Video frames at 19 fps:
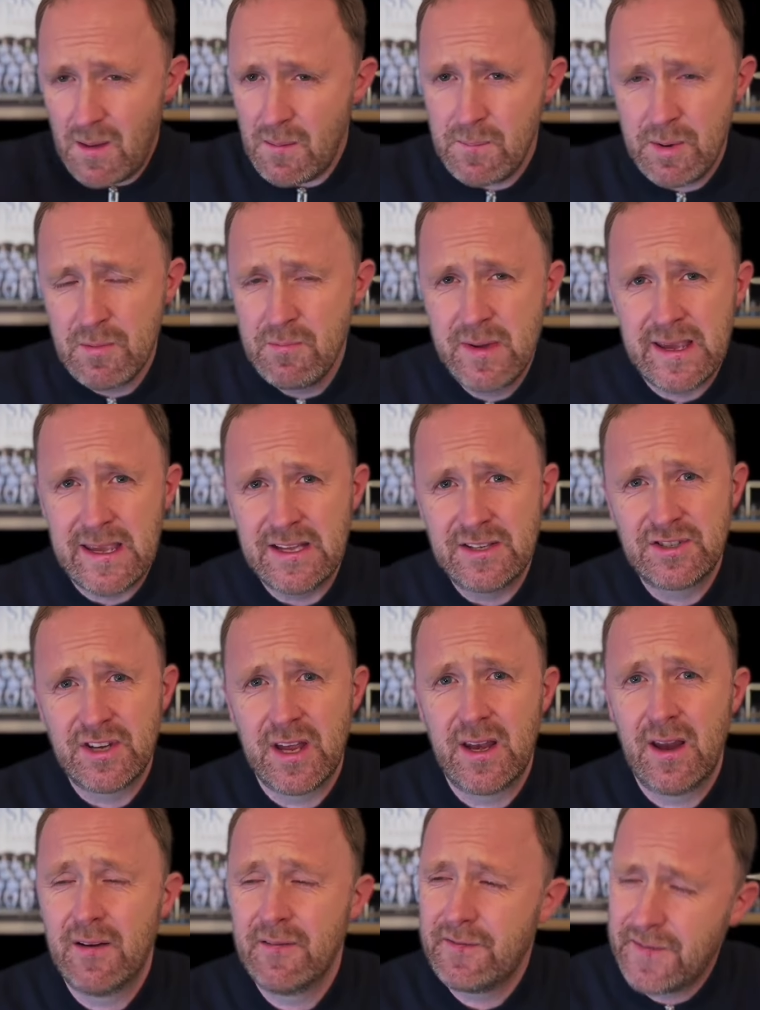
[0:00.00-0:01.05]
But Mickey
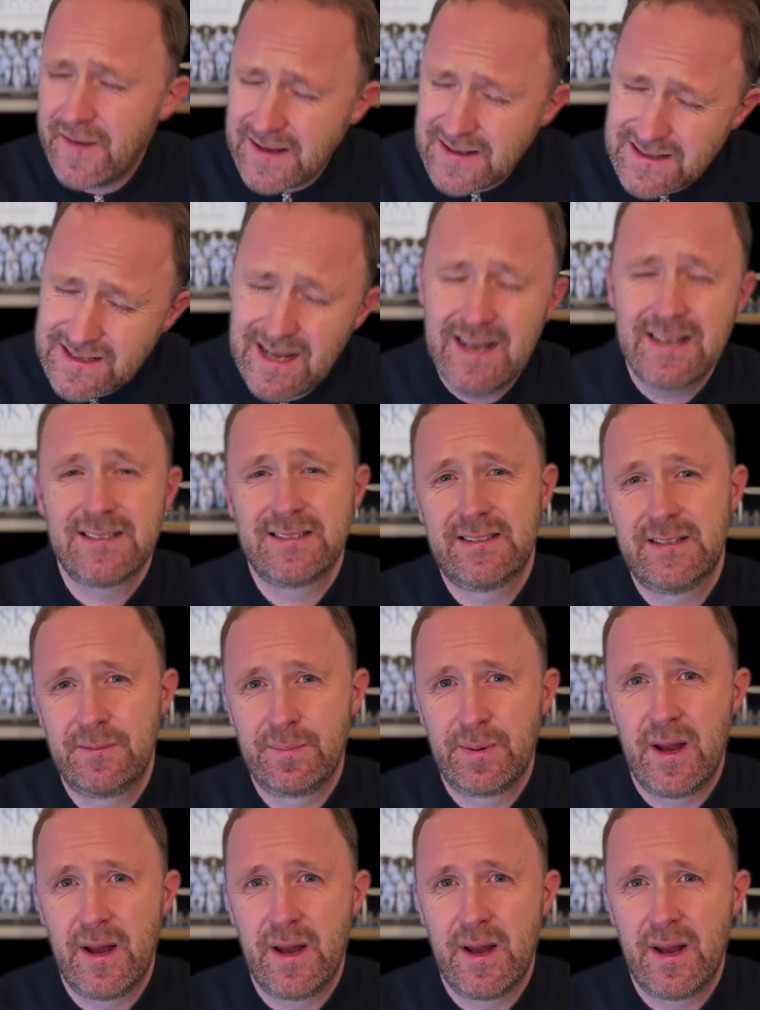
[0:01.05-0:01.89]
Ginn, fantastic